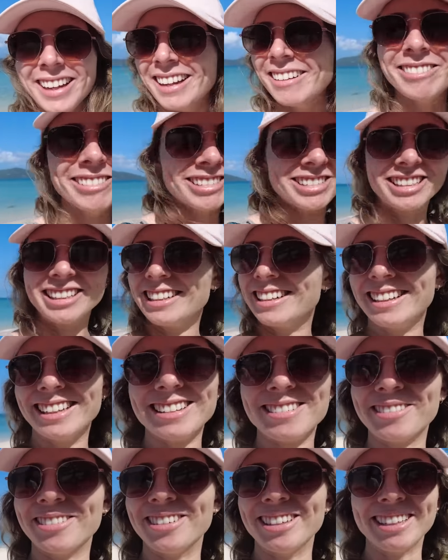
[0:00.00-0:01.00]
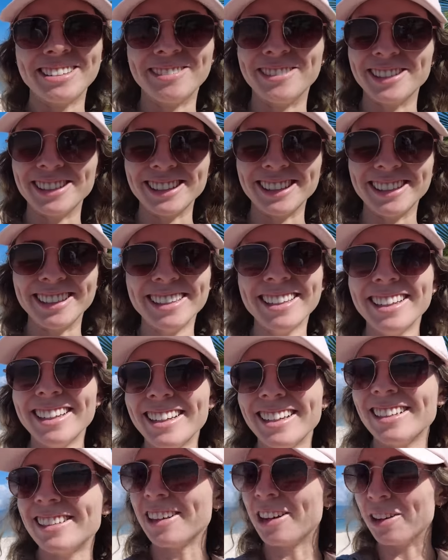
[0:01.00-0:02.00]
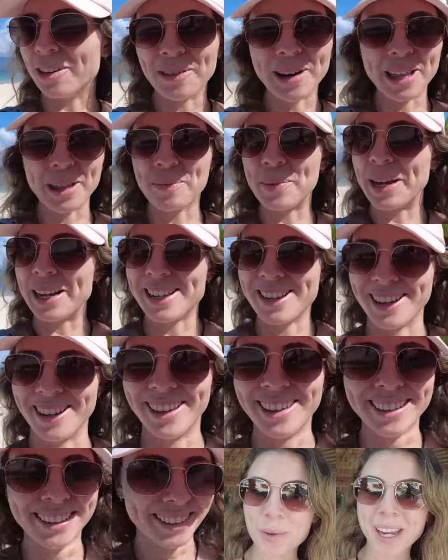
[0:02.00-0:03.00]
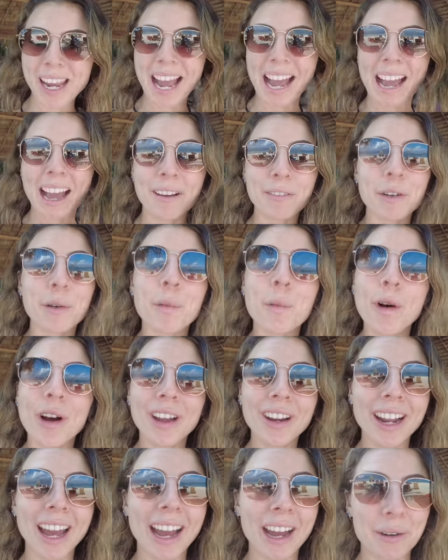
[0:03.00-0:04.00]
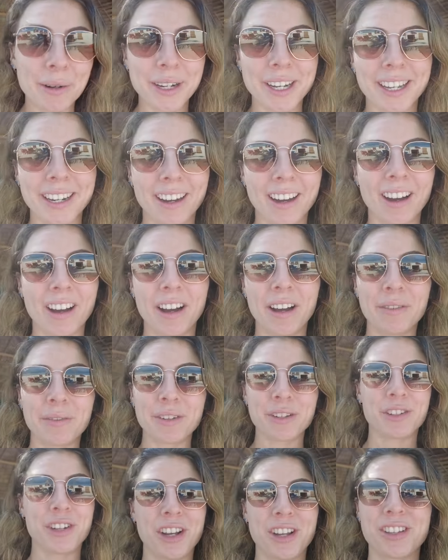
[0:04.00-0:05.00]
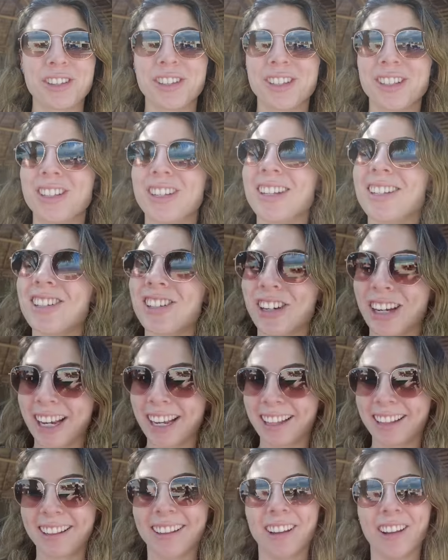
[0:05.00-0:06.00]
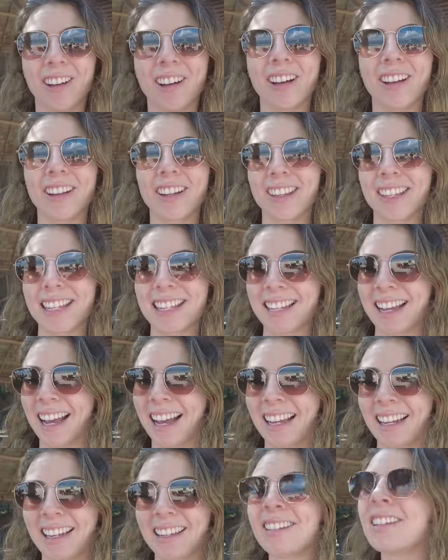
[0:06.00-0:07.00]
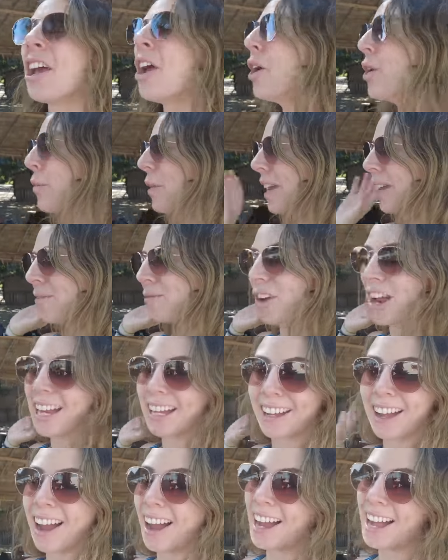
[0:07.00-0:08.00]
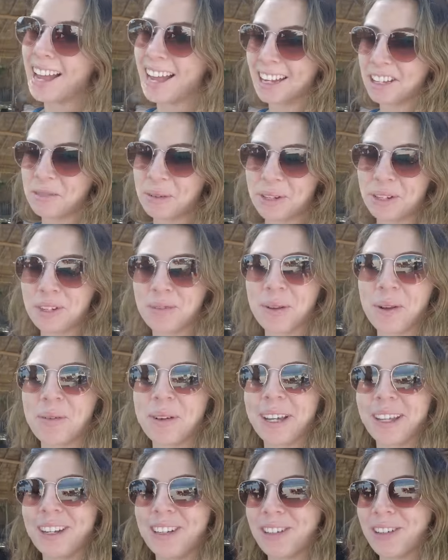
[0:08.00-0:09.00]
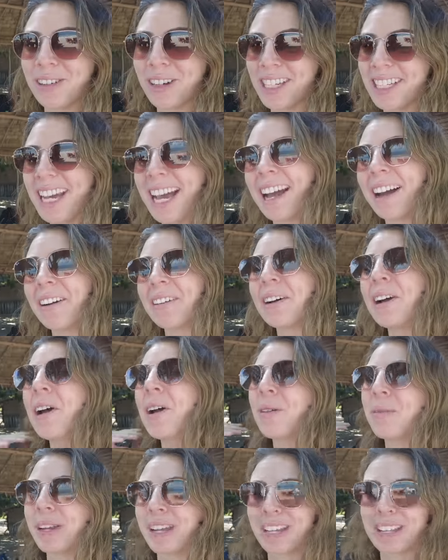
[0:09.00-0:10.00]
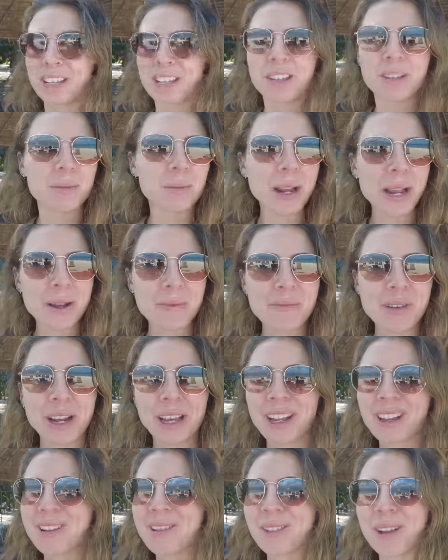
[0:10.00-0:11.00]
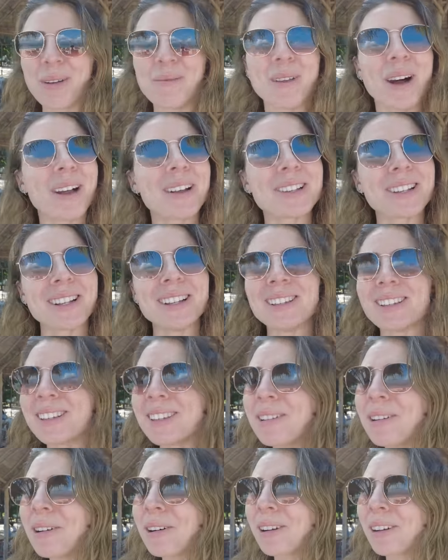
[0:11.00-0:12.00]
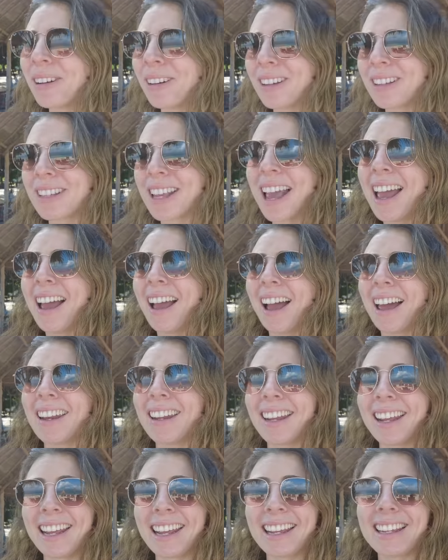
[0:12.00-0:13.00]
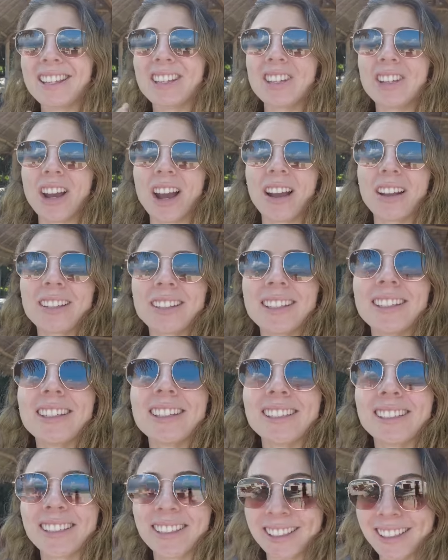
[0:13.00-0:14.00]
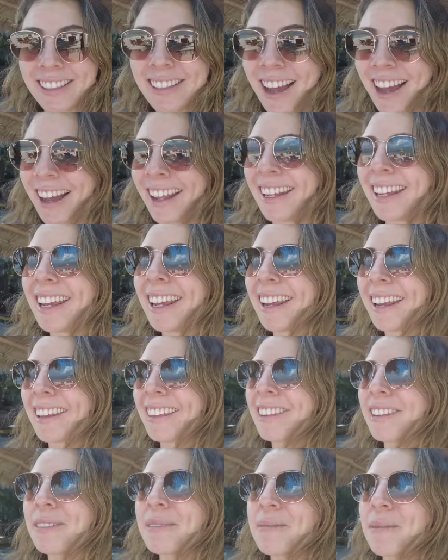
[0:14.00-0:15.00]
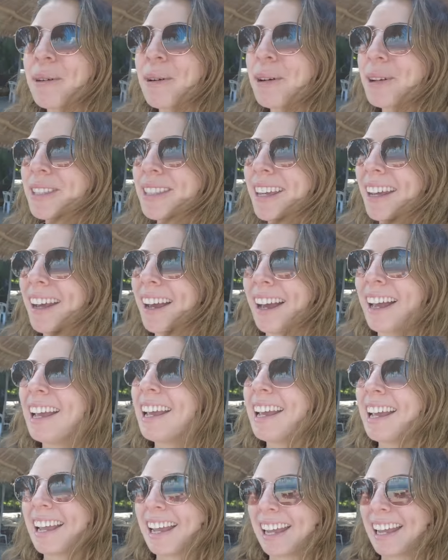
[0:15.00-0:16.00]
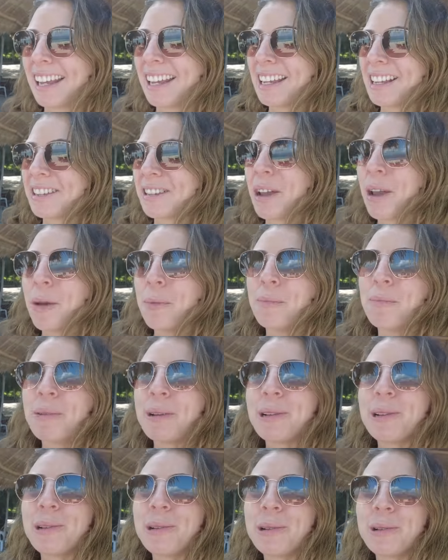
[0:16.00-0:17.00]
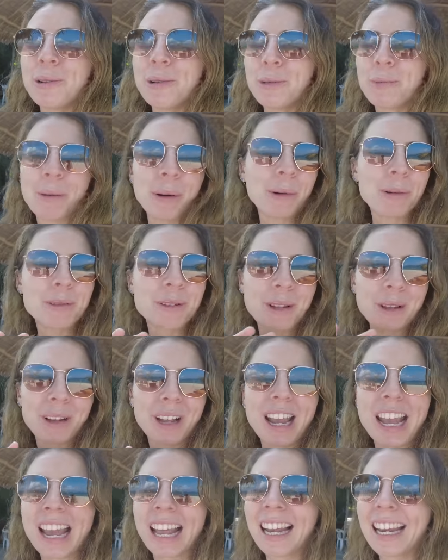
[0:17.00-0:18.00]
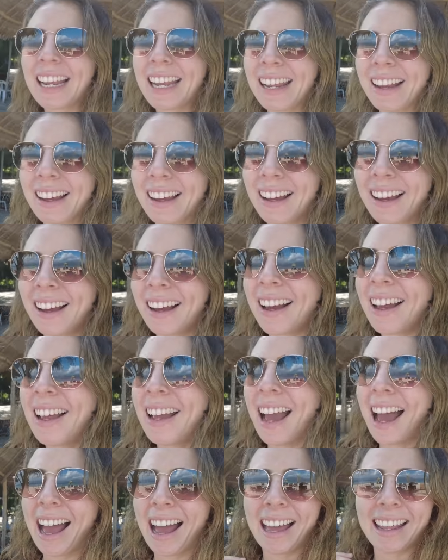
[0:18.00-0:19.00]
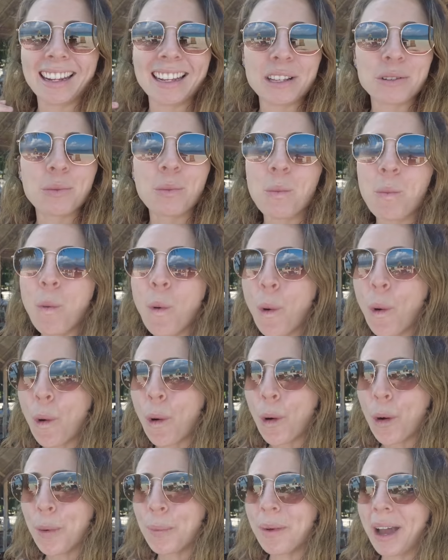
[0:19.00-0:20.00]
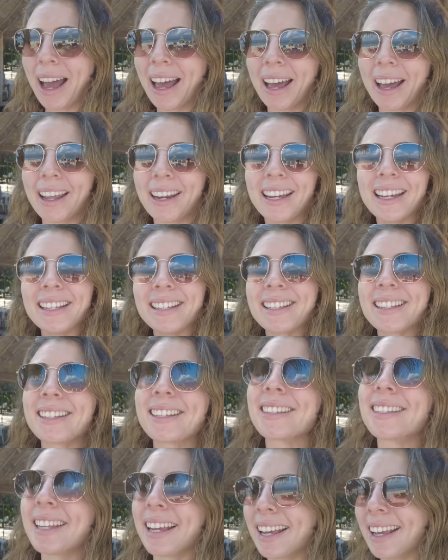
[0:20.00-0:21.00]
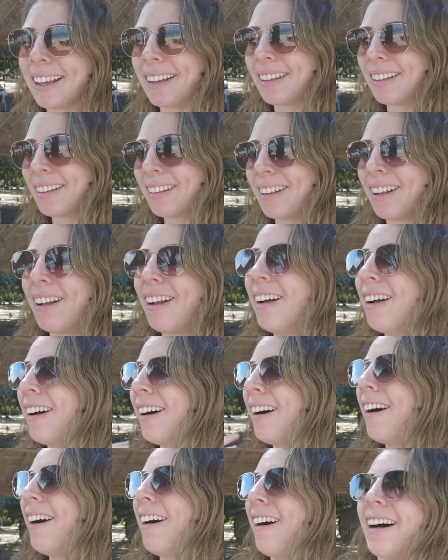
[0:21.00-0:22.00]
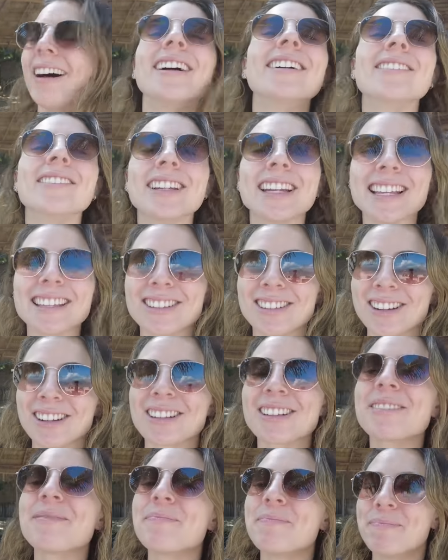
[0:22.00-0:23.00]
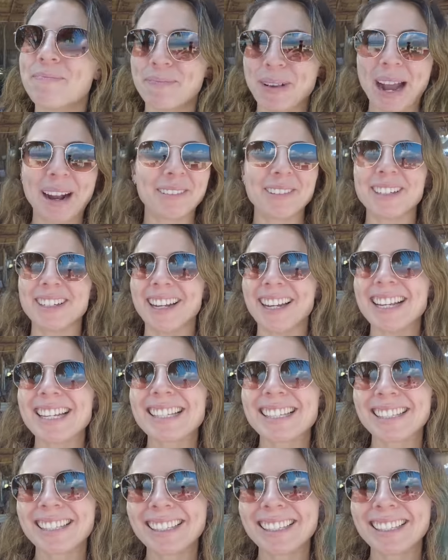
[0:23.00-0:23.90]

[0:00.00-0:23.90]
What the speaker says: it wasn't. Don't know where the pigs are. We have 1.5 hours just to chill on this island. We can rent kayaks, which is what we're gonna do right now. We can swim, we're gonna use our mask and snorkels, and it is just stunning. The water is blue but also clear, and it's warm and it's still, it's just paradise.